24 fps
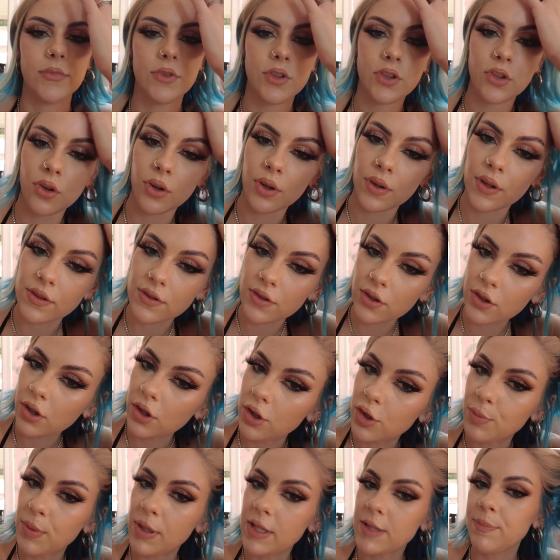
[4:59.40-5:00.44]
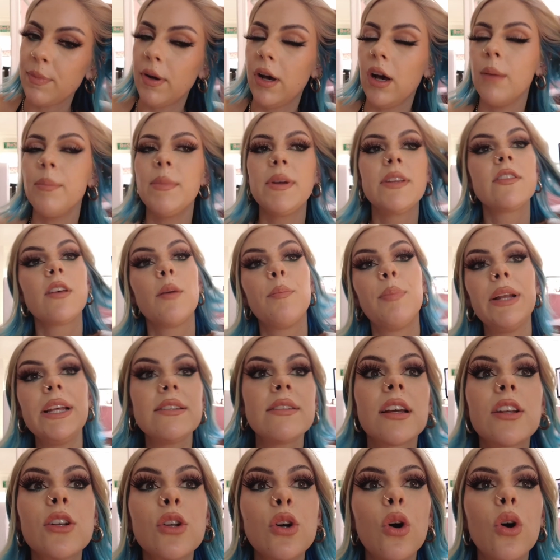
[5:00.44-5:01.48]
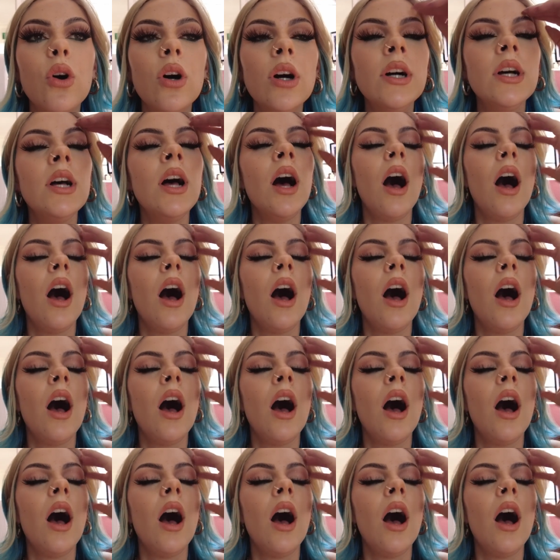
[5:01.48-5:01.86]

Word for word: Sorry, there's a huge mess behind me, so please ignore.